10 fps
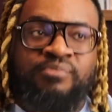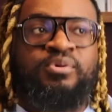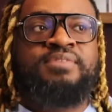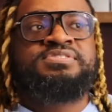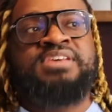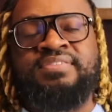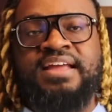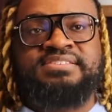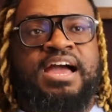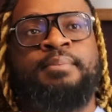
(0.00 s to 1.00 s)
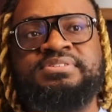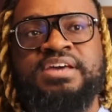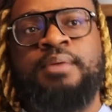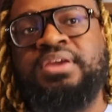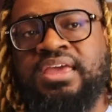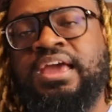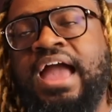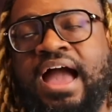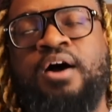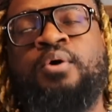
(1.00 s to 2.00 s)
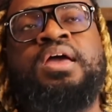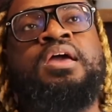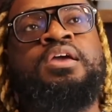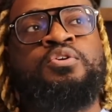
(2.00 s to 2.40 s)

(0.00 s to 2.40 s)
We've seen that time and time again, how,